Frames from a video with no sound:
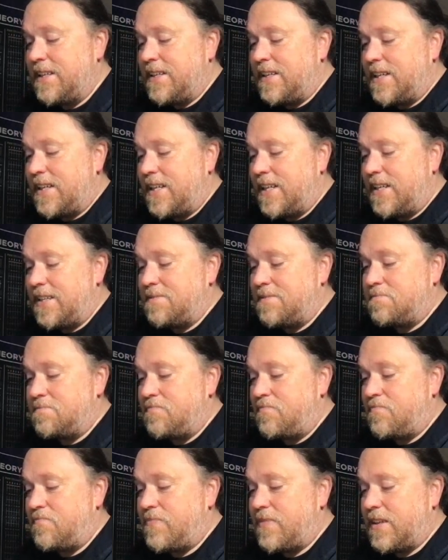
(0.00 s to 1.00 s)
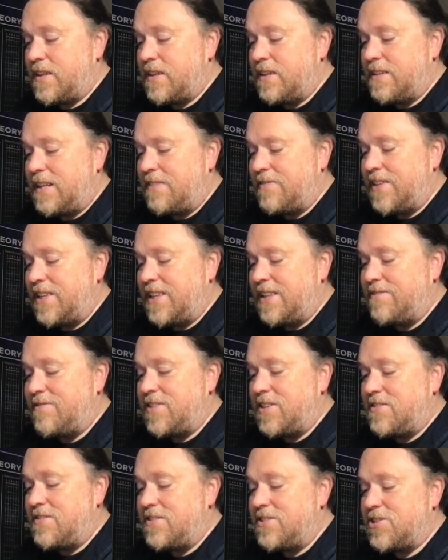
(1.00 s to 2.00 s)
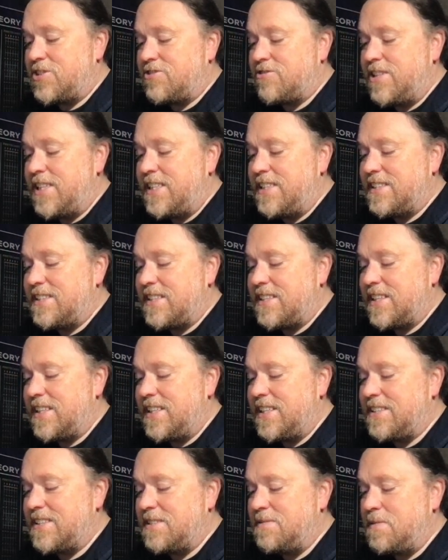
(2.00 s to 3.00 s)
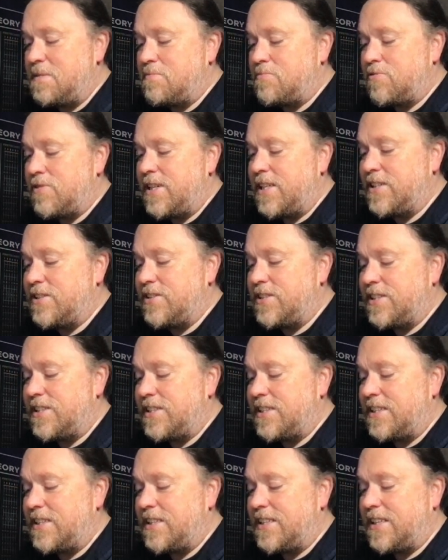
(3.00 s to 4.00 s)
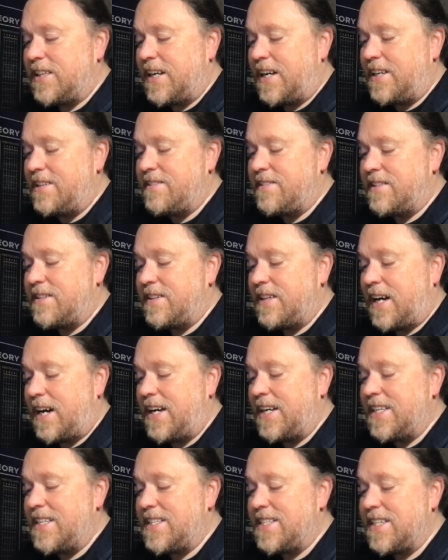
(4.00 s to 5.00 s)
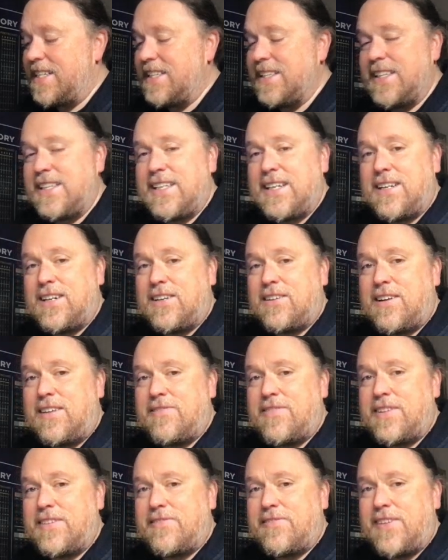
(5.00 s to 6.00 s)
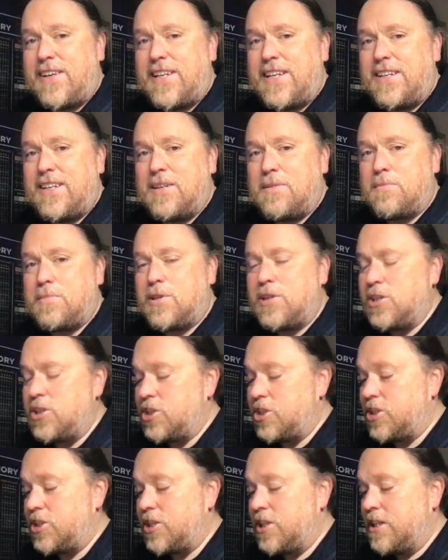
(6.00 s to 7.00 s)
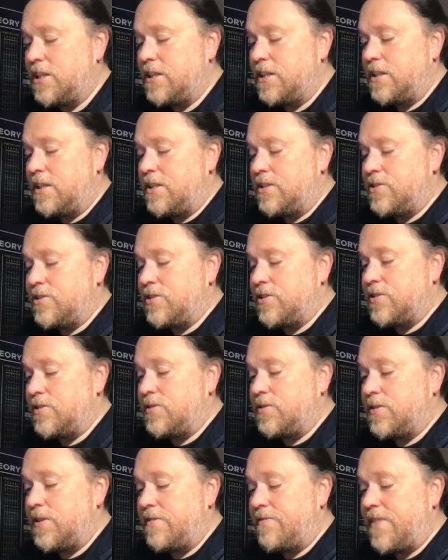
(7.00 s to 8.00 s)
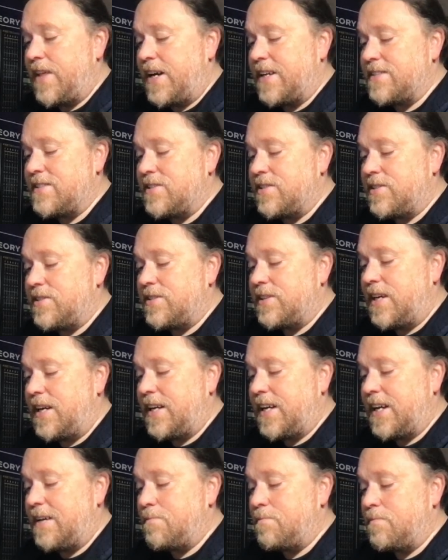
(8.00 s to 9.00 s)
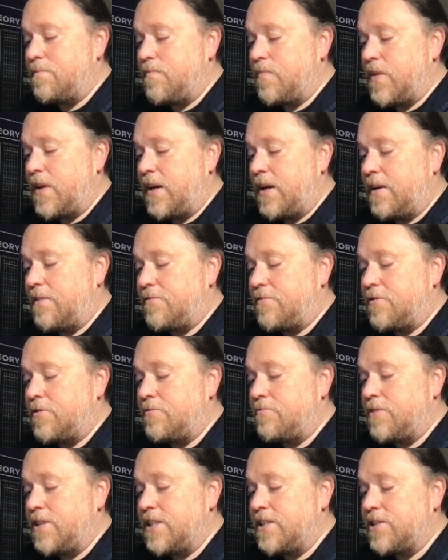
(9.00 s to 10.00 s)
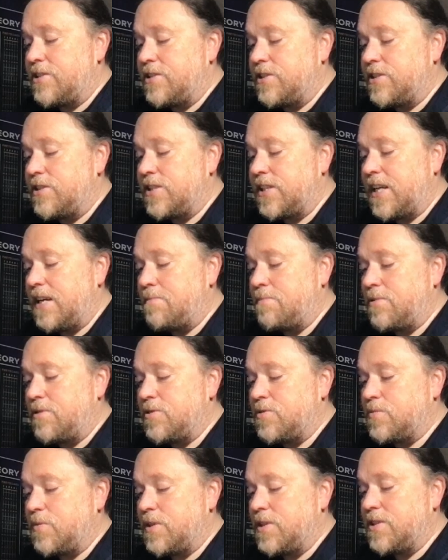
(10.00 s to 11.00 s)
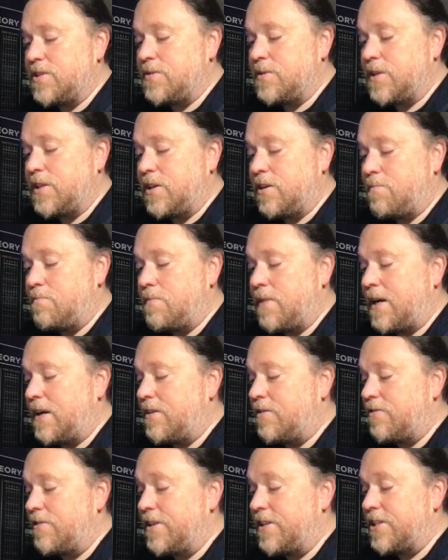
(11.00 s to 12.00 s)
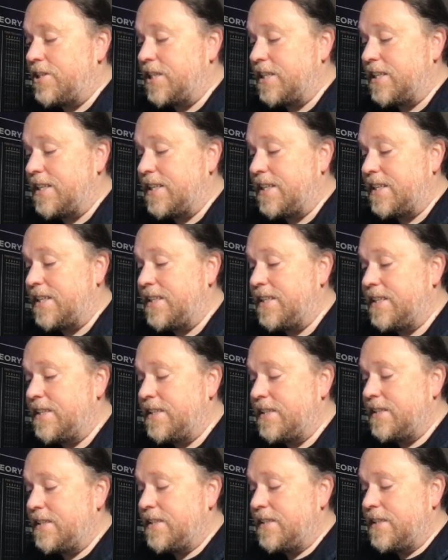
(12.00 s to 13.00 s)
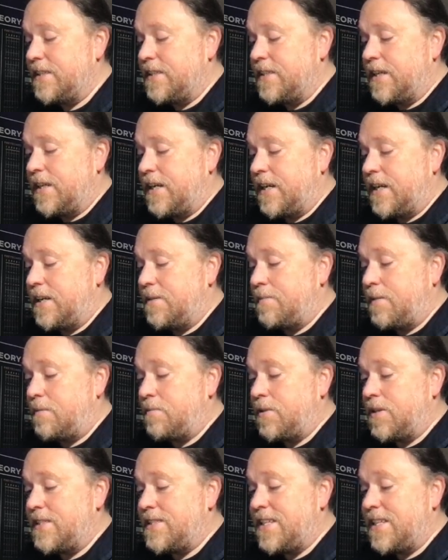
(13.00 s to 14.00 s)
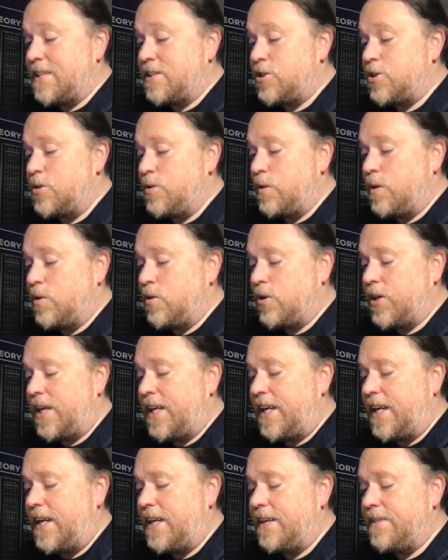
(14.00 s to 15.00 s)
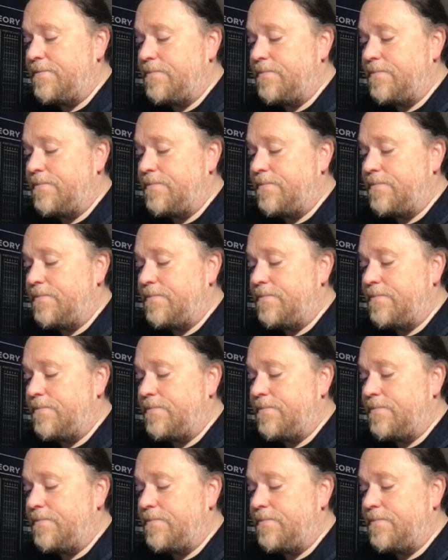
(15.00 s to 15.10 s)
having lived on the streets, I think he's going to be pretty good at either hightailing it or having a fight at a push. So if that's on, I get, for a resource, I get +1 to a combat or an agility. I'm going to take 2 Lucky.